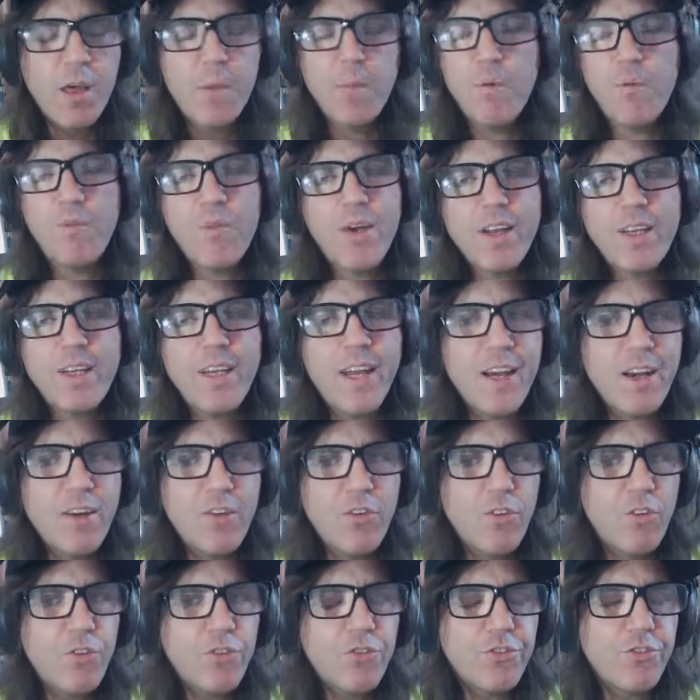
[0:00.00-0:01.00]
But right now,
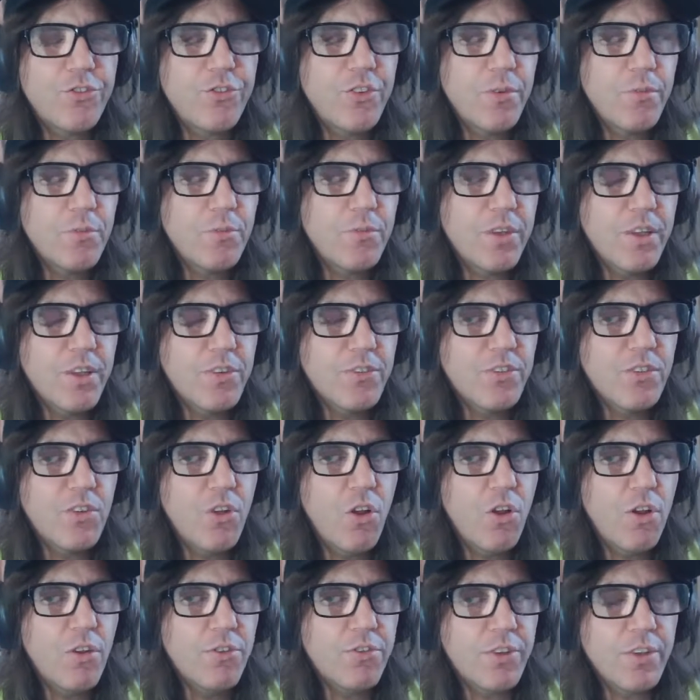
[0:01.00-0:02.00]
those some there's
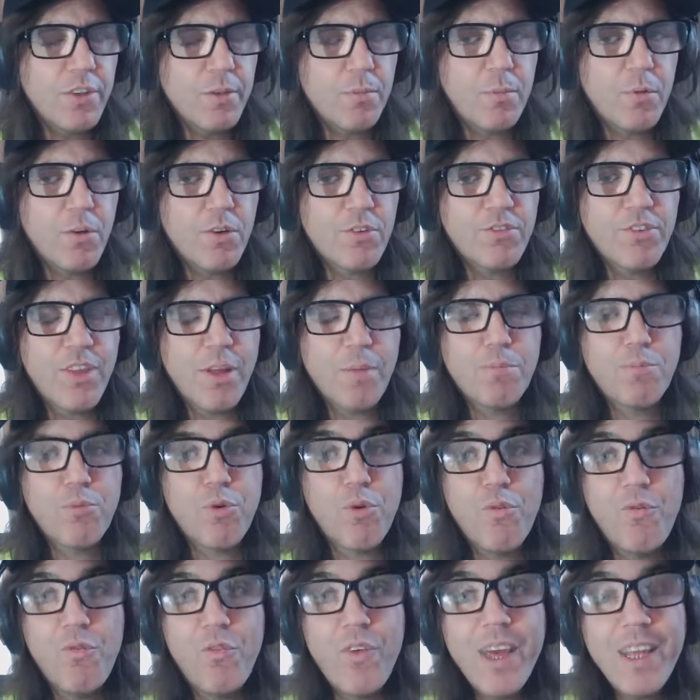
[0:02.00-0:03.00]
laws on the books that
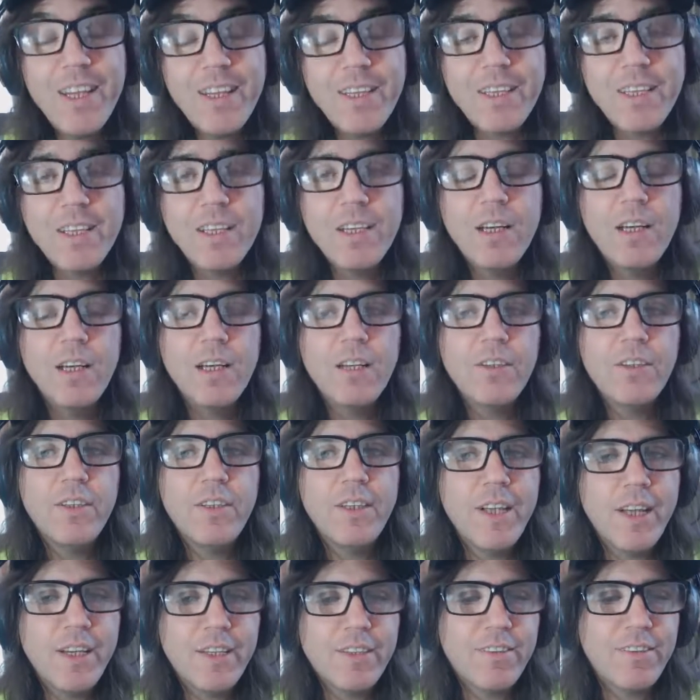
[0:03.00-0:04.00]
prevent the
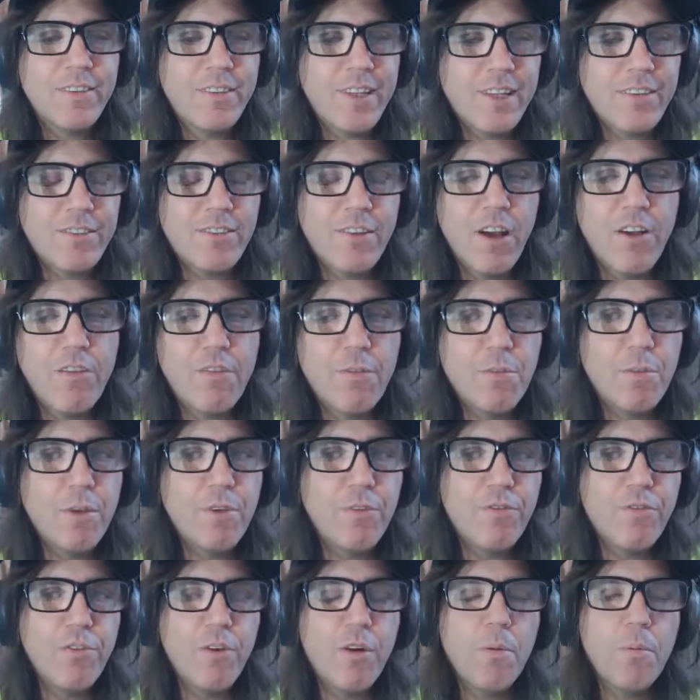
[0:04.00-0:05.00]
United States
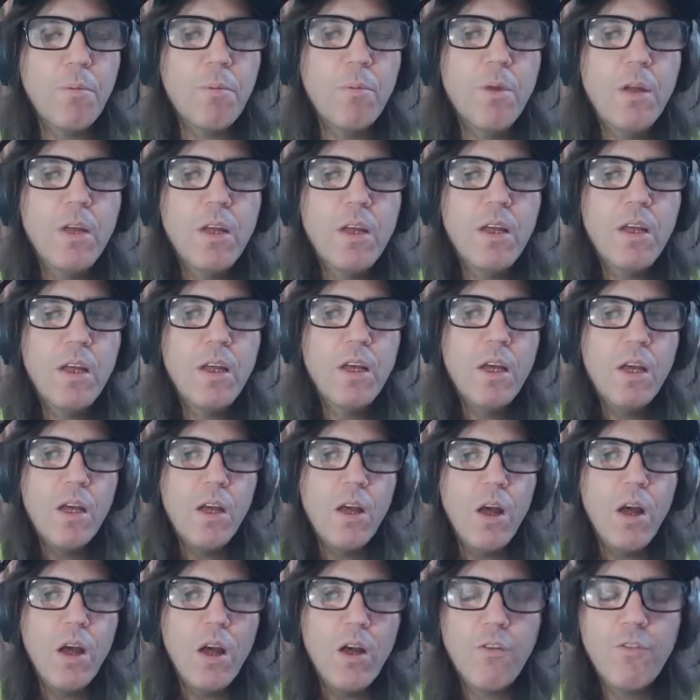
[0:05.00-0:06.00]
government from
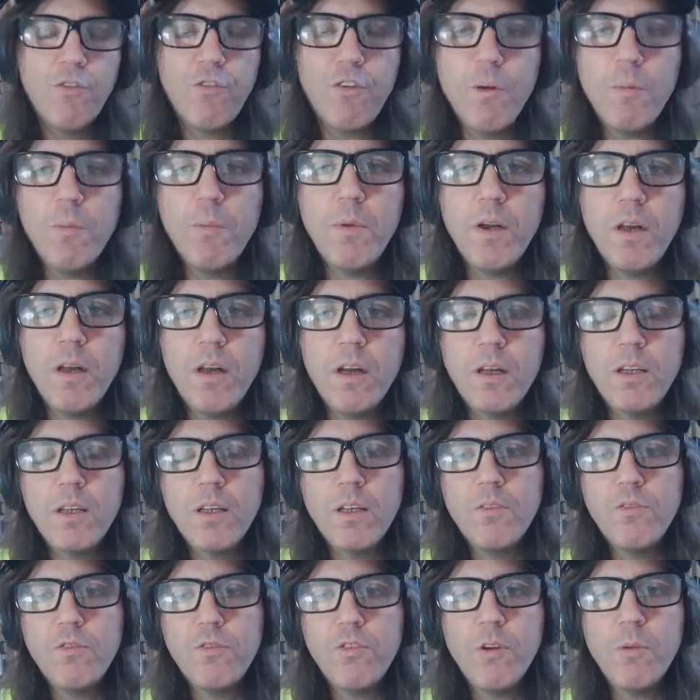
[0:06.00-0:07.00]
from uh,
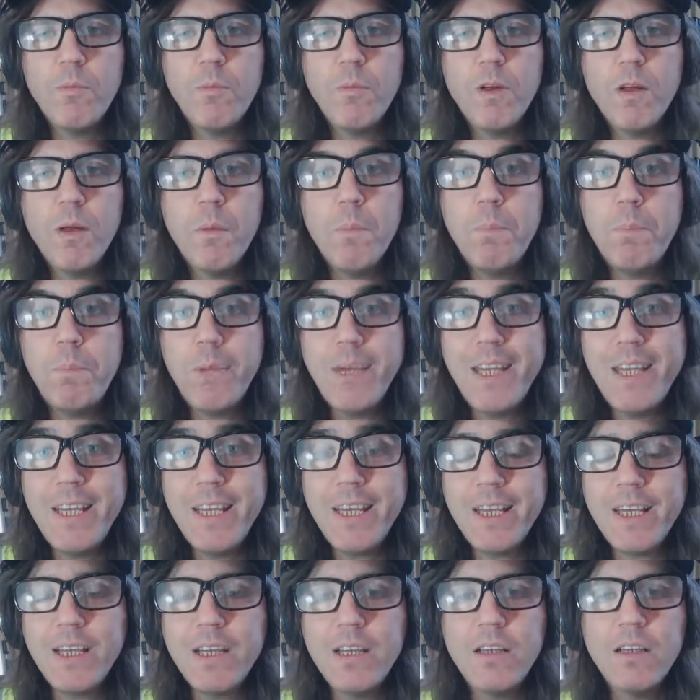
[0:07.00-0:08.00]
from uh,
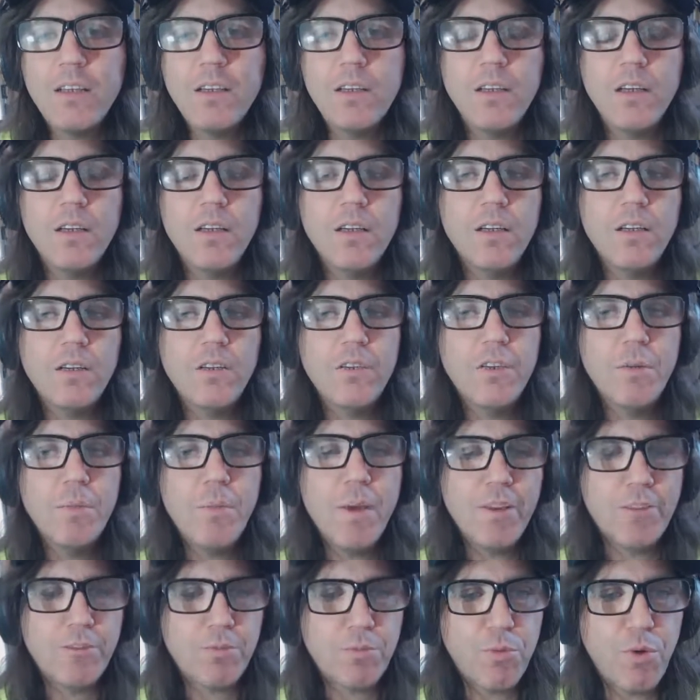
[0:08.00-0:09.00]
bidding uh, the
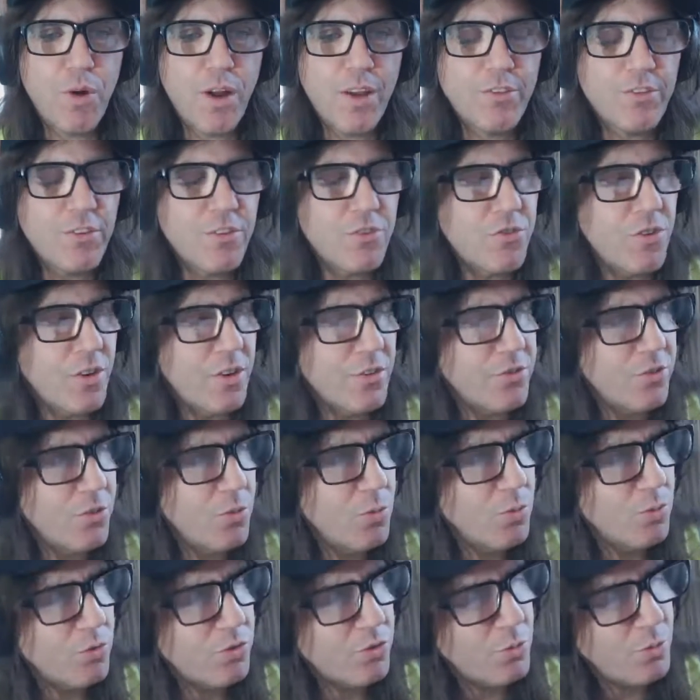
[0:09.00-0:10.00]
best price on drugs.
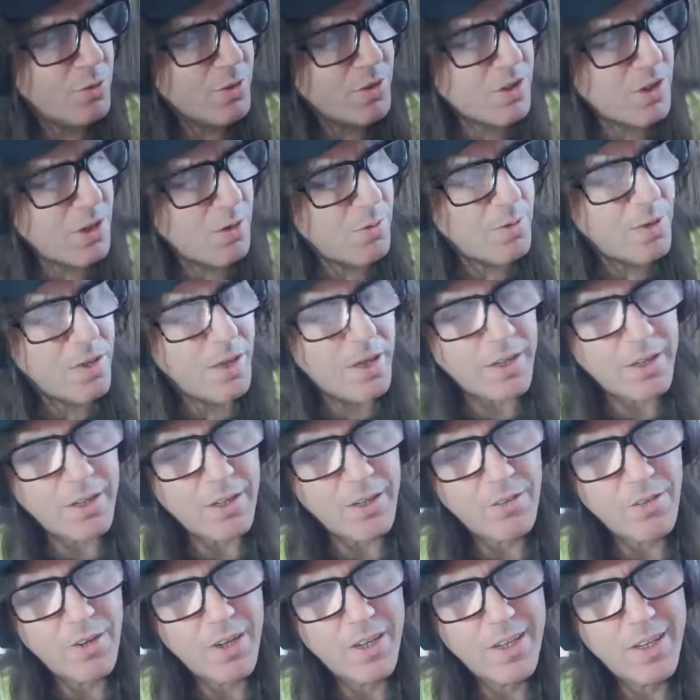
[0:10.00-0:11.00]
So so what's going on
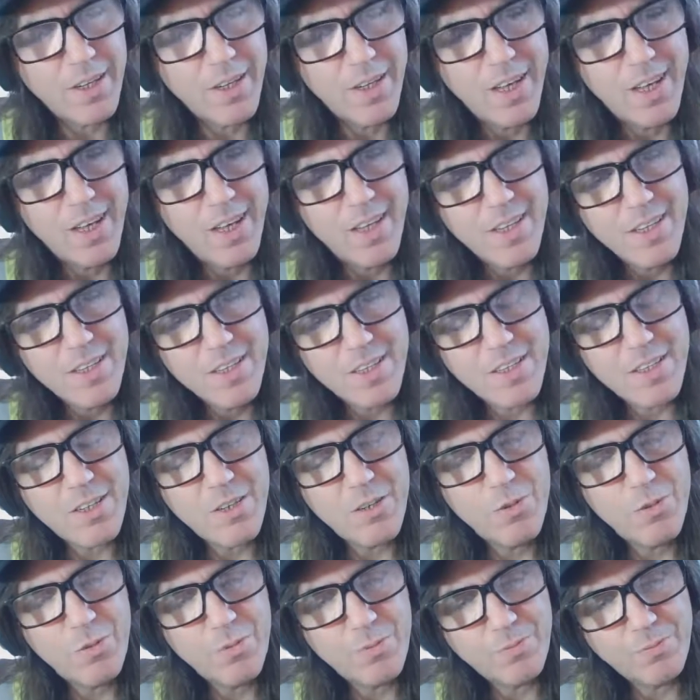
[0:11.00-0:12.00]
here, right?
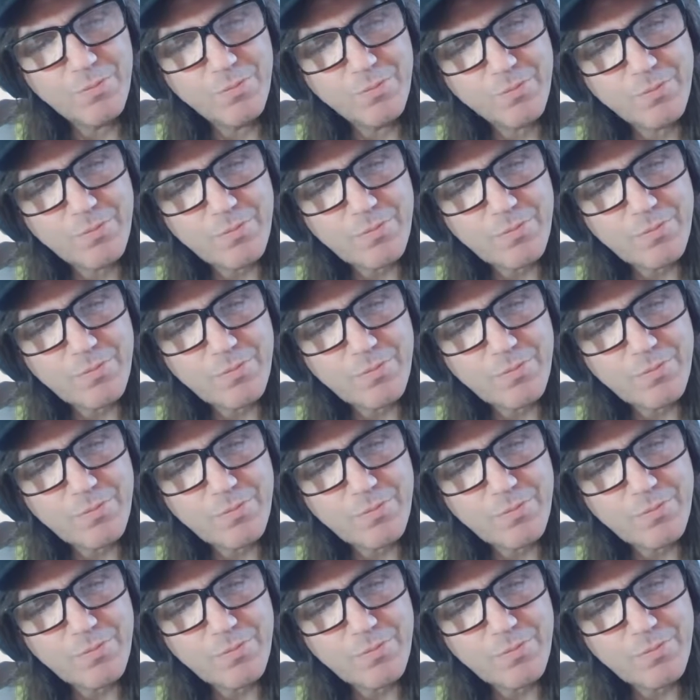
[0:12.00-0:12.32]
So